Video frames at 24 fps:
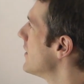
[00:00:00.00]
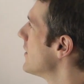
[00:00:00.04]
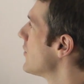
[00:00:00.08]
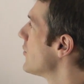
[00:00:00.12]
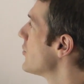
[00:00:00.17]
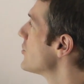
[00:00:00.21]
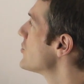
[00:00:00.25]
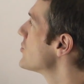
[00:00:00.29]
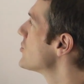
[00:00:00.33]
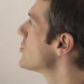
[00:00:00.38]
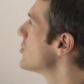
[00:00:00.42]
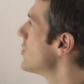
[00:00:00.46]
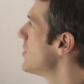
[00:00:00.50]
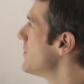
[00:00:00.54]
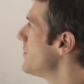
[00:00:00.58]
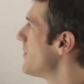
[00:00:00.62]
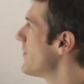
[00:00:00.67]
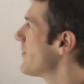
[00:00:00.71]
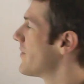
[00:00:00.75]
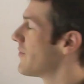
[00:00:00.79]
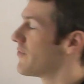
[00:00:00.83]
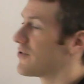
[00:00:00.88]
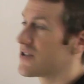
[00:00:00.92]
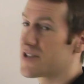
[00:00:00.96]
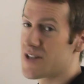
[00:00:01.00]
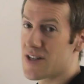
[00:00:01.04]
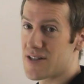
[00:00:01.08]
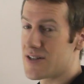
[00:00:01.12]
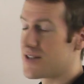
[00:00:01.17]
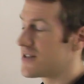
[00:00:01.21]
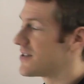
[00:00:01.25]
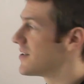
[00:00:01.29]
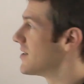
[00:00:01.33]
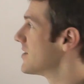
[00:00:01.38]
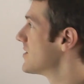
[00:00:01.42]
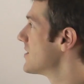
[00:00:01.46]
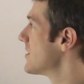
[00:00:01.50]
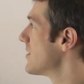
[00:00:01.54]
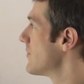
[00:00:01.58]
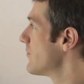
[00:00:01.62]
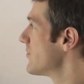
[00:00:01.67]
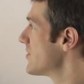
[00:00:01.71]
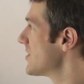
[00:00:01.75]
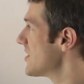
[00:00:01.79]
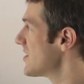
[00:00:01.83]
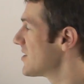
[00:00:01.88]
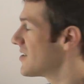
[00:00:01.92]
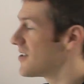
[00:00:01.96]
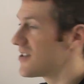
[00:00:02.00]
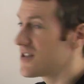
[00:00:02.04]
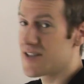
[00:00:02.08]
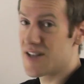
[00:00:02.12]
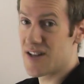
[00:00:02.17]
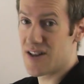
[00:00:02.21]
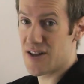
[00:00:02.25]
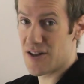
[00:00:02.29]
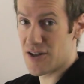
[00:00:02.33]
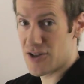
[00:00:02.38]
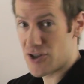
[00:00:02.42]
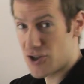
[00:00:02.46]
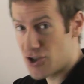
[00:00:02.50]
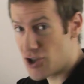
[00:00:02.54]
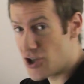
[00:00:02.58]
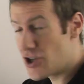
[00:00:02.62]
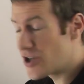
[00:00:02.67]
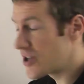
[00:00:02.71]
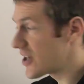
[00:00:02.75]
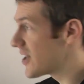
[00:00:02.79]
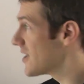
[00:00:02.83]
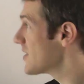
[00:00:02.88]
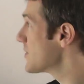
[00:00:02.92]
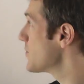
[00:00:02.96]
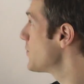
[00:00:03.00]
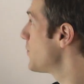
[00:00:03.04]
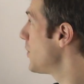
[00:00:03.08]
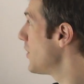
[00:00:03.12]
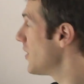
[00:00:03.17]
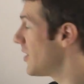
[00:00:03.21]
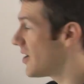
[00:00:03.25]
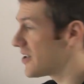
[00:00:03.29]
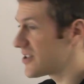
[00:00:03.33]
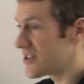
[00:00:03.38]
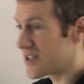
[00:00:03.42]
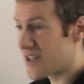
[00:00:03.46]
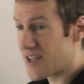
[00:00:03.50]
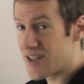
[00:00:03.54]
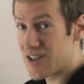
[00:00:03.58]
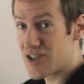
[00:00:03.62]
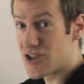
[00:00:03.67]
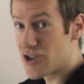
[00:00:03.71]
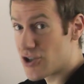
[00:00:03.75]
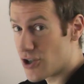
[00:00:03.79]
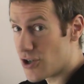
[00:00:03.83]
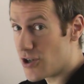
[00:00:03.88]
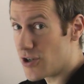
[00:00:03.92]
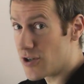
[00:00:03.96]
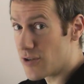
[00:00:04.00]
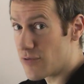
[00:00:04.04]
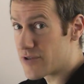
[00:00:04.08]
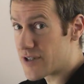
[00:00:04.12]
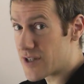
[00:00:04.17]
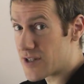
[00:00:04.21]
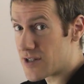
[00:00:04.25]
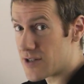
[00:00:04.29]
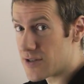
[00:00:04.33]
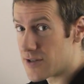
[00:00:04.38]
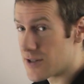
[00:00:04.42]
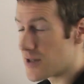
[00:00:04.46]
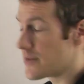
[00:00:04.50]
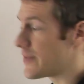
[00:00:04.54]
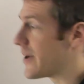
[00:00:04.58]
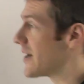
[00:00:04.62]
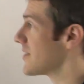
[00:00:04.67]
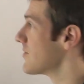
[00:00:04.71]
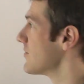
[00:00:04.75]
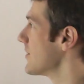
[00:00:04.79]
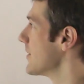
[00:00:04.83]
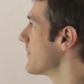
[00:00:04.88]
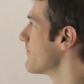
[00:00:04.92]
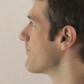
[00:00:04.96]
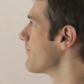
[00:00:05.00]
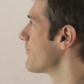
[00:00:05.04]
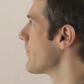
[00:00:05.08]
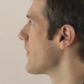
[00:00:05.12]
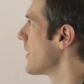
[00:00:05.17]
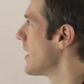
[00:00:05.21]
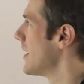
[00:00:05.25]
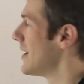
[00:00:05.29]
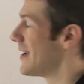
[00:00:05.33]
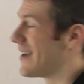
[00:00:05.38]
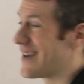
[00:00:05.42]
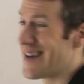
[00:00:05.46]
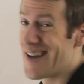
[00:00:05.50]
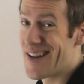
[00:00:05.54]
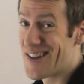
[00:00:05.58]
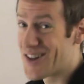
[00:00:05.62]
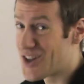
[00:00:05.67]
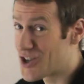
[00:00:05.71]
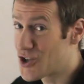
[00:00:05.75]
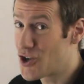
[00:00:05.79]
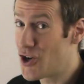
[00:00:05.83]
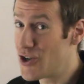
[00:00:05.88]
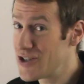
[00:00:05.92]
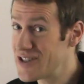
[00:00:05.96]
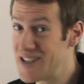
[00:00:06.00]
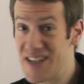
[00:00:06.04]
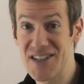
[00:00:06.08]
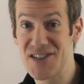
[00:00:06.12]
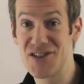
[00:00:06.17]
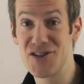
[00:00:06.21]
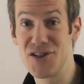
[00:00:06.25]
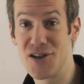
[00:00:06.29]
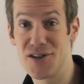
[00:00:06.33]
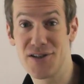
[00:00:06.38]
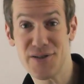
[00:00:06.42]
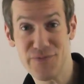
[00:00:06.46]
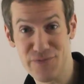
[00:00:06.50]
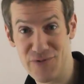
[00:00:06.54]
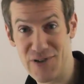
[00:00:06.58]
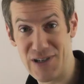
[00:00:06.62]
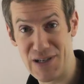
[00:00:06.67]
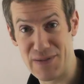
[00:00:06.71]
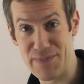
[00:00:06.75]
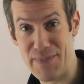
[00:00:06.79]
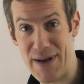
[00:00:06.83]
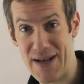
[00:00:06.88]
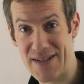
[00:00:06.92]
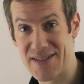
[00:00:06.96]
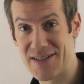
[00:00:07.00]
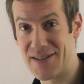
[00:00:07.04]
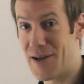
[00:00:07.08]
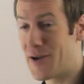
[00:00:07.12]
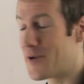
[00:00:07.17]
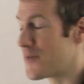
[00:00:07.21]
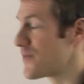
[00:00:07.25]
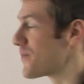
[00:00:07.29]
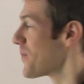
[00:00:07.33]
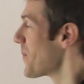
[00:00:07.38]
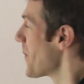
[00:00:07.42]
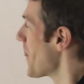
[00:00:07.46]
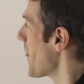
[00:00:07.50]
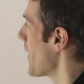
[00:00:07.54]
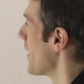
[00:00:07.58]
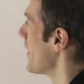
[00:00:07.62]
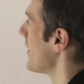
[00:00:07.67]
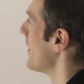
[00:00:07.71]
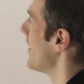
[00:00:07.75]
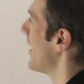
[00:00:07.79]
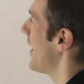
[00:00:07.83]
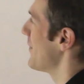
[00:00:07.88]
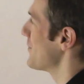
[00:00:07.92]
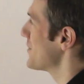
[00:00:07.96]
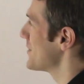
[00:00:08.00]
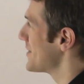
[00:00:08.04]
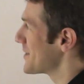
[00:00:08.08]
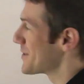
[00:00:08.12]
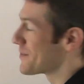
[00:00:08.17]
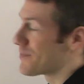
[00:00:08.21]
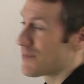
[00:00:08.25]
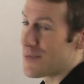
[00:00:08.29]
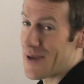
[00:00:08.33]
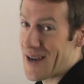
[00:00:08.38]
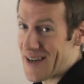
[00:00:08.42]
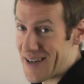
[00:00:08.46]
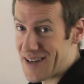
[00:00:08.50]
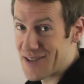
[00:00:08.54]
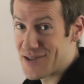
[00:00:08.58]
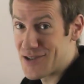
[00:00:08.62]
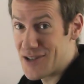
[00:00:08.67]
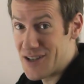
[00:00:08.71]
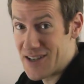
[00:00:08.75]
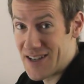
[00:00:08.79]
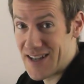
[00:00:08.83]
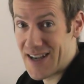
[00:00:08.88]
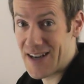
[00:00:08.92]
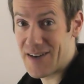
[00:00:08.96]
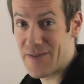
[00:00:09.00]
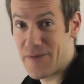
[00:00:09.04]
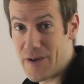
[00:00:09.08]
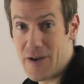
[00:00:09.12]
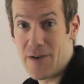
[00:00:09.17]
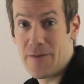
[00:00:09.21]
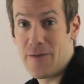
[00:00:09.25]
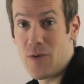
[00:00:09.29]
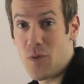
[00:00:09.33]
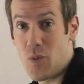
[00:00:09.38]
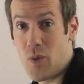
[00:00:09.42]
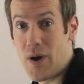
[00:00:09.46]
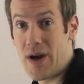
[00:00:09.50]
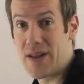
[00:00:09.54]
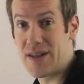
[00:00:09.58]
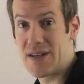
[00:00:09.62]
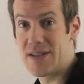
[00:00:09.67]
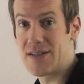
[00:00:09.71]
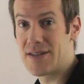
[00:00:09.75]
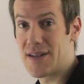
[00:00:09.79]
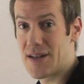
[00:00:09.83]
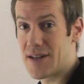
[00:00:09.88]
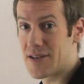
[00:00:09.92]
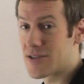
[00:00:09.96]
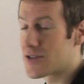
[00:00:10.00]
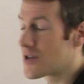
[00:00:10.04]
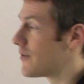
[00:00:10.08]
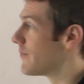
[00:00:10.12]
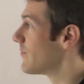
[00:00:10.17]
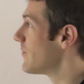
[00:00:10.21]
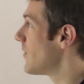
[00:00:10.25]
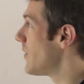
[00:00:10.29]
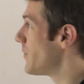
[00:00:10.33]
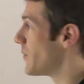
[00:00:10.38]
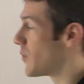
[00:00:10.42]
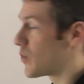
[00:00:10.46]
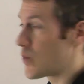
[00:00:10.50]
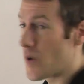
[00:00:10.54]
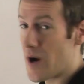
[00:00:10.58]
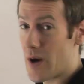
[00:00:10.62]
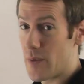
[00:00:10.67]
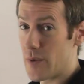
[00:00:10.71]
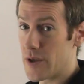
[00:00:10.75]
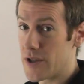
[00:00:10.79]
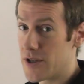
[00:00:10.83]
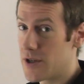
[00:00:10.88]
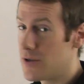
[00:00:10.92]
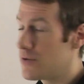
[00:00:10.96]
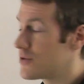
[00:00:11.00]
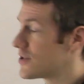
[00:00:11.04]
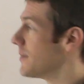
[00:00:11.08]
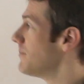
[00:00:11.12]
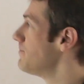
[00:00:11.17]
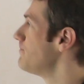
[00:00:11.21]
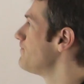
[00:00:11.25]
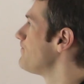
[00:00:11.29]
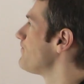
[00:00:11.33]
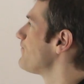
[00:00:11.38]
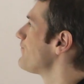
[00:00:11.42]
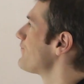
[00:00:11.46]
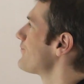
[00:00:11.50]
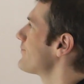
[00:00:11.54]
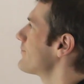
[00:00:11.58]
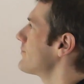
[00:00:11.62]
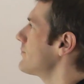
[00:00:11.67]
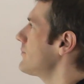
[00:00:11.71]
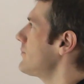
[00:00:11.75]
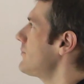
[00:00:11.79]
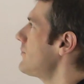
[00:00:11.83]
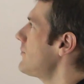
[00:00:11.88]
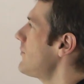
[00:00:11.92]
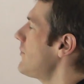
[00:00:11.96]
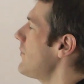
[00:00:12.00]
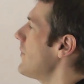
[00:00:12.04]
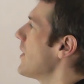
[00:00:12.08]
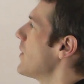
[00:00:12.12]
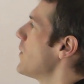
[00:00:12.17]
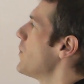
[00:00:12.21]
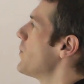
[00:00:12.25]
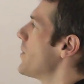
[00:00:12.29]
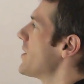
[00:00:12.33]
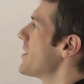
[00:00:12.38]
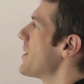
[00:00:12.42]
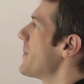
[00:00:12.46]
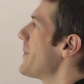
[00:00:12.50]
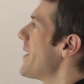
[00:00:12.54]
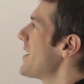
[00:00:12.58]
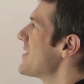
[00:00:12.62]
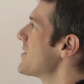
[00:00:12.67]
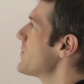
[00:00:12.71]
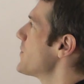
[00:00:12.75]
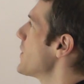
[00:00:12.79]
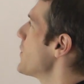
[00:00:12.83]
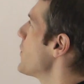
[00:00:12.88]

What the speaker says: the sum of the resistances. The resistance in the circuit plus the internal resistance of the battery. The context doesn't really matter though. I'm just explaining so you can get a feel for where these things come from and where we use them. But imagine we